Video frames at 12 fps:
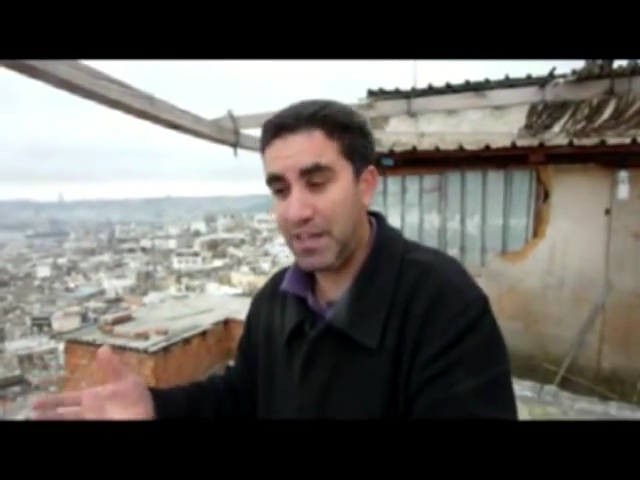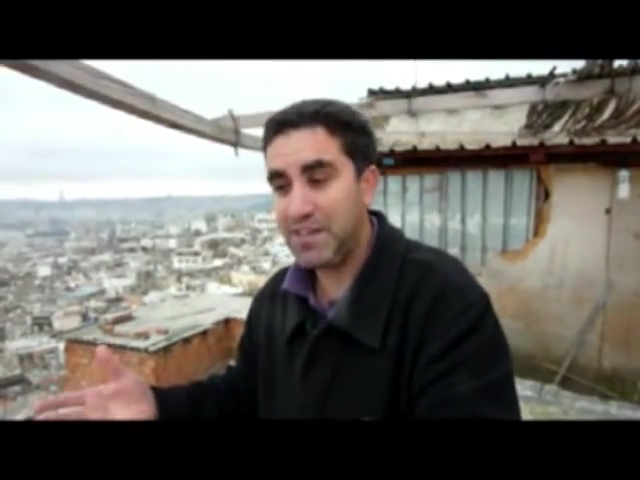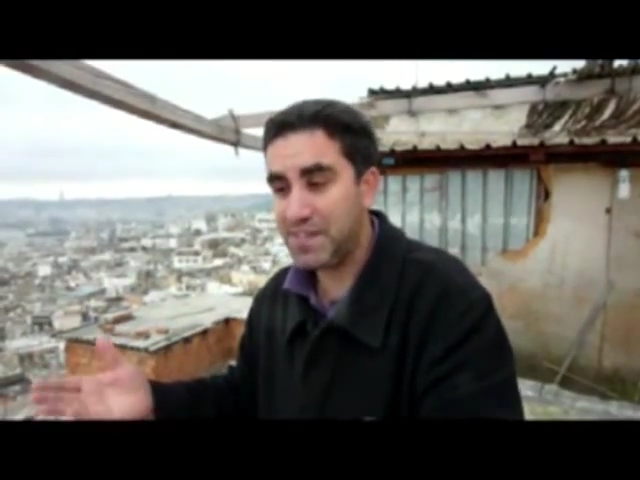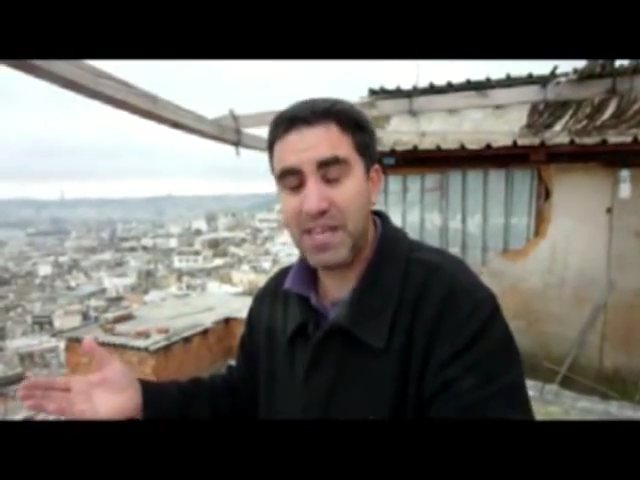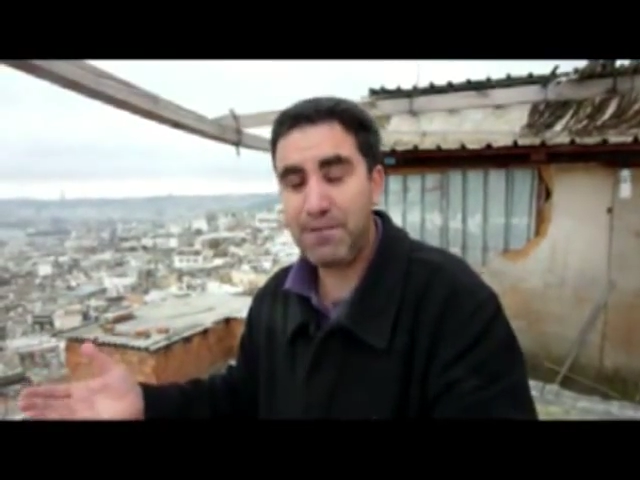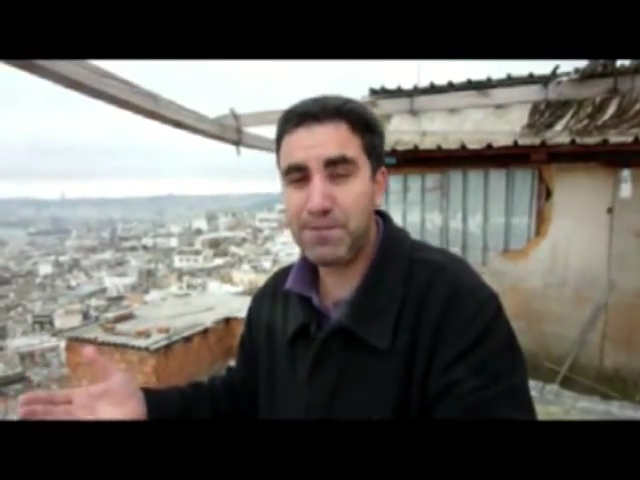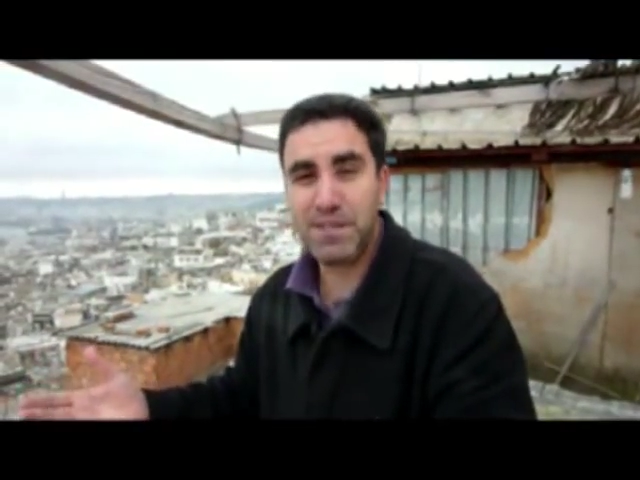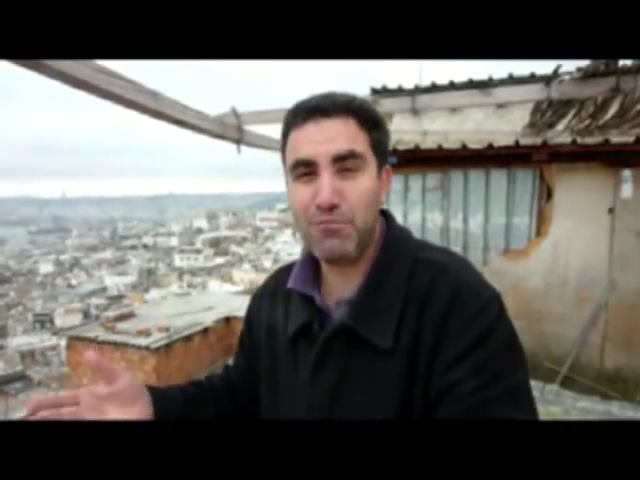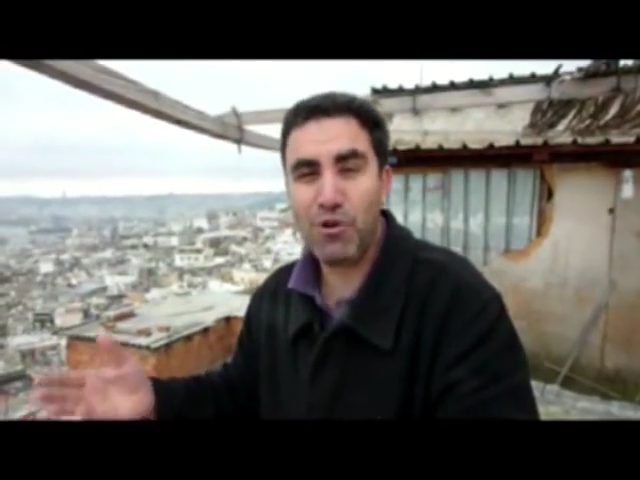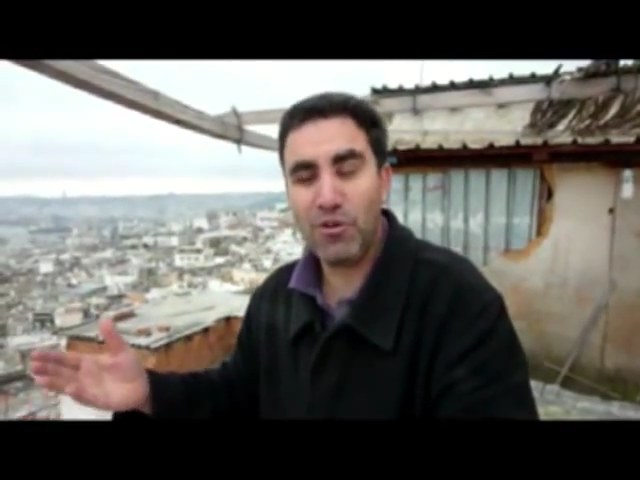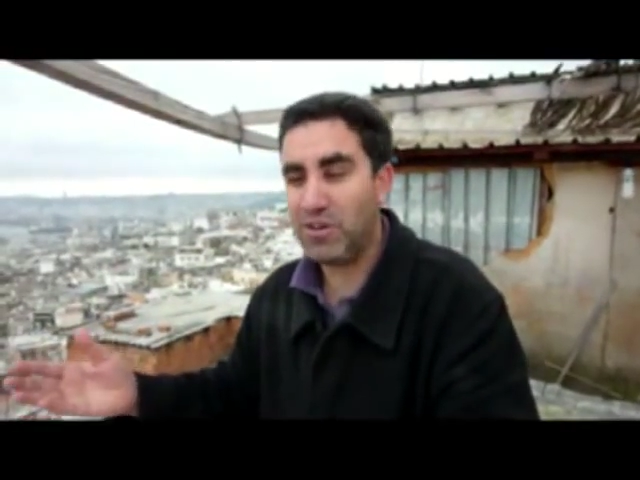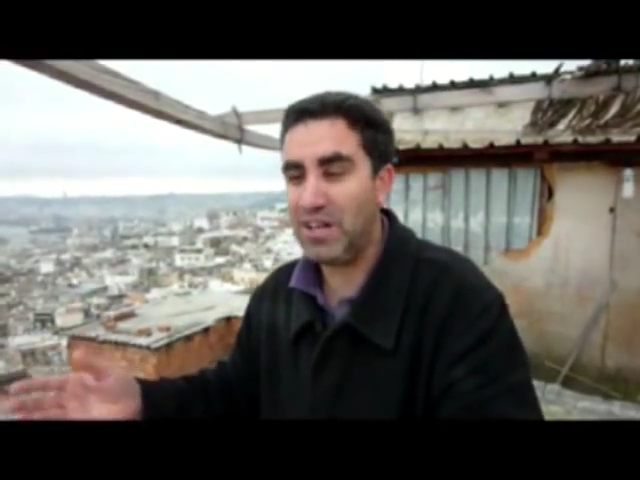and safety
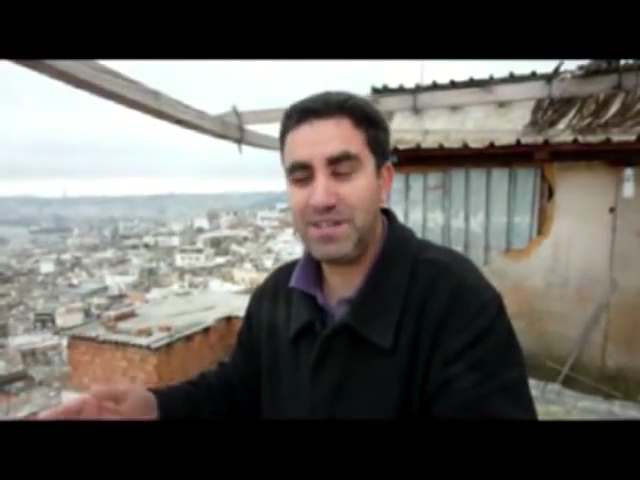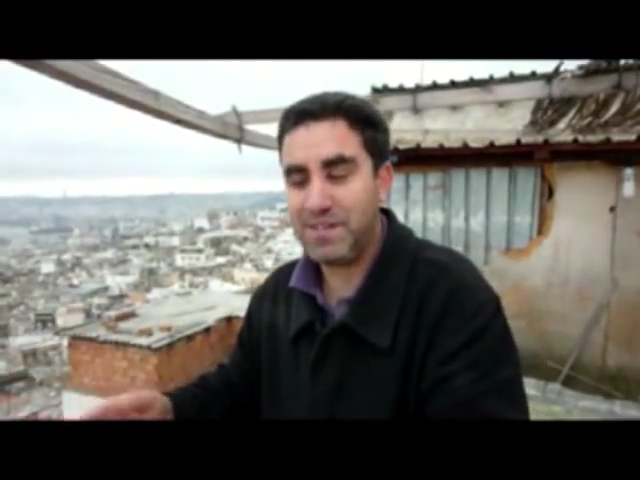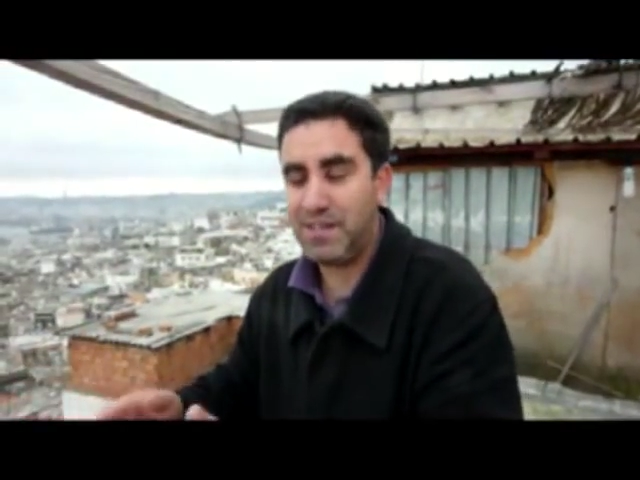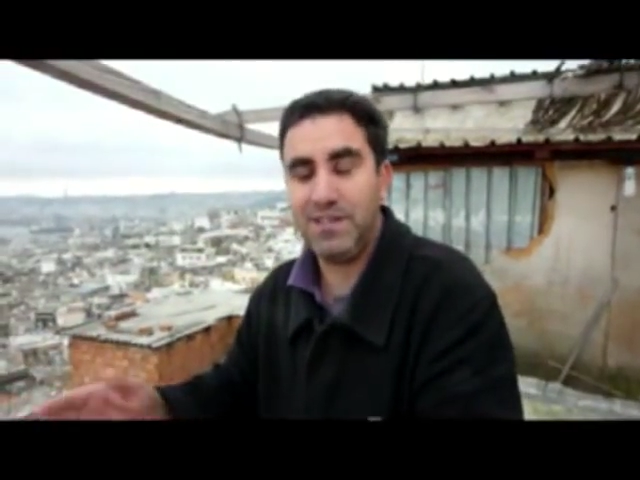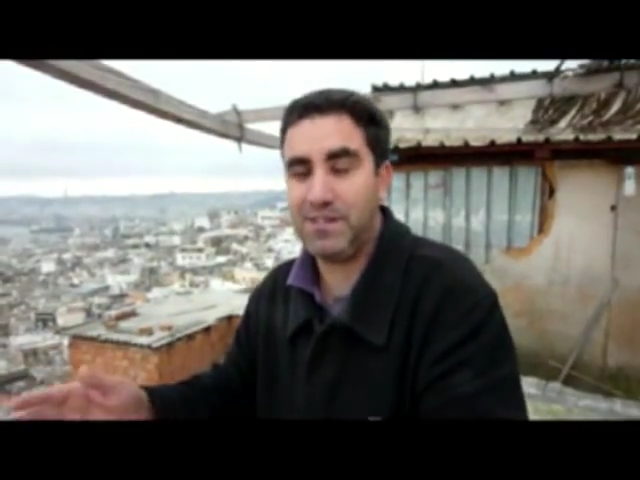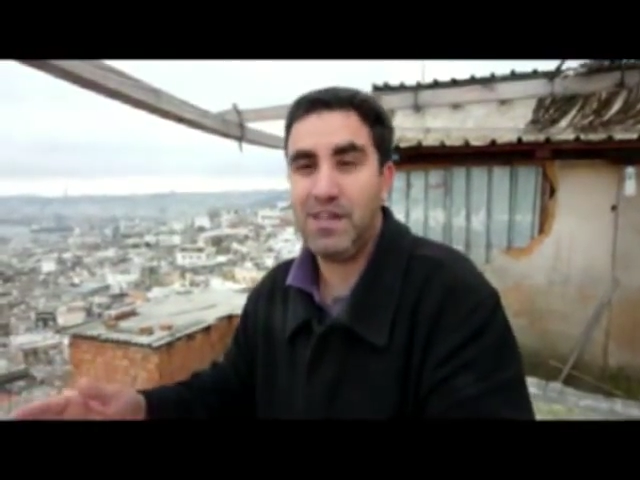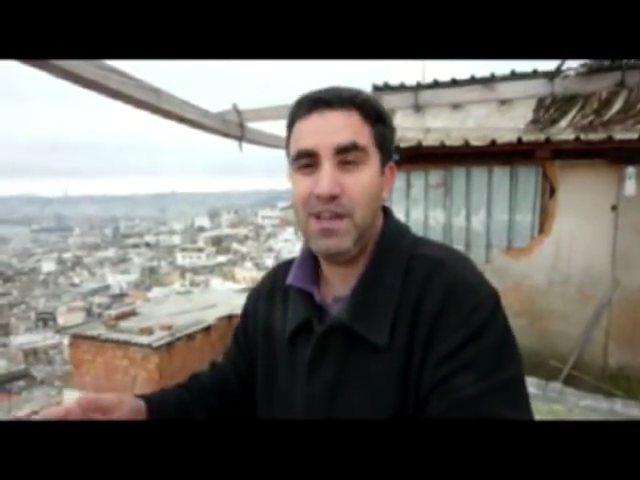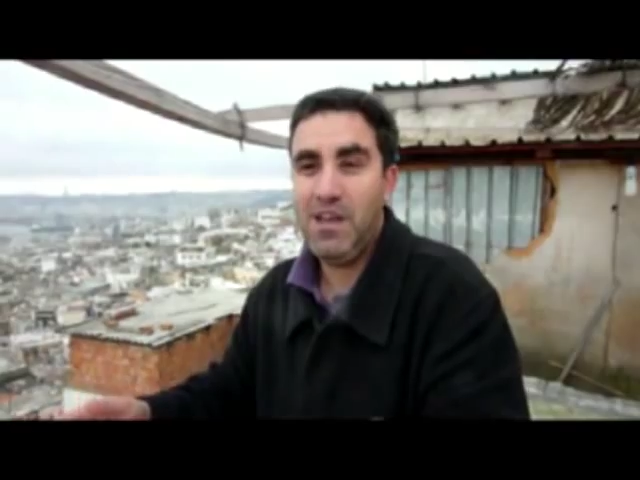more or less is,